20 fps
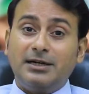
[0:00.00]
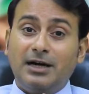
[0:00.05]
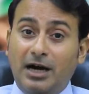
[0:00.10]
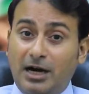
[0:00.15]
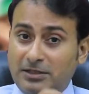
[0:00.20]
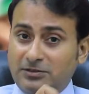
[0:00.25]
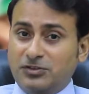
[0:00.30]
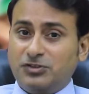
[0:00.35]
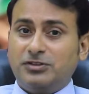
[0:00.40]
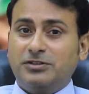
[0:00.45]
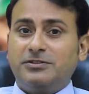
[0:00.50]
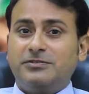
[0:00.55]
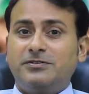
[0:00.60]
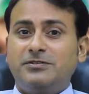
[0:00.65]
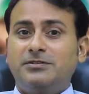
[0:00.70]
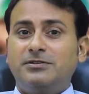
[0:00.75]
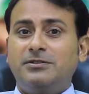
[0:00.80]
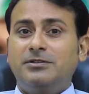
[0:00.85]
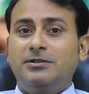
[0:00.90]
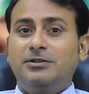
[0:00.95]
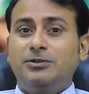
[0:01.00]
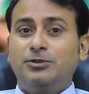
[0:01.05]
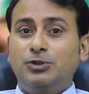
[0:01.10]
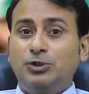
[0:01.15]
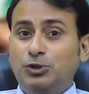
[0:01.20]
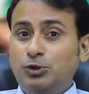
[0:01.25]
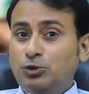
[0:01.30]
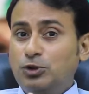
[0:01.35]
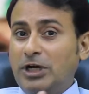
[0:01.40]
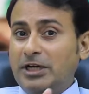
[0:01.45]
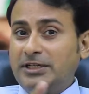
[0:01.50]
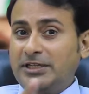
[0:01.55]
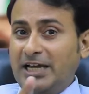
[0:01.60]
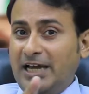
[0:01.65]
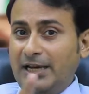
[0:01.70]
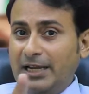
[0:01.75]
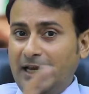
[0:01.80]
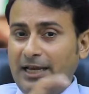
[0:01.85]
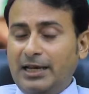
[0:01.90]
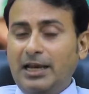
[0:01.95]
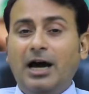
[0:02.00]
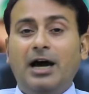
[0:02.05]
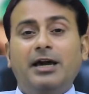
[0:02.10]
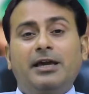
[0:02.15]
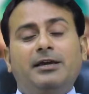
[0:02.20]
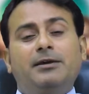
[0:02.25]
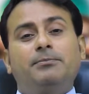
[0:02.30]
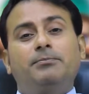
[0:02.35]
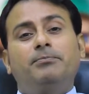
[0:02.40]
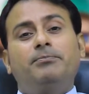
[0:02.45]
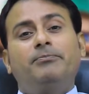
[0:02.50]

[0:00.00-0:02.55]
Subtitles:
answers. Do not tell a lie.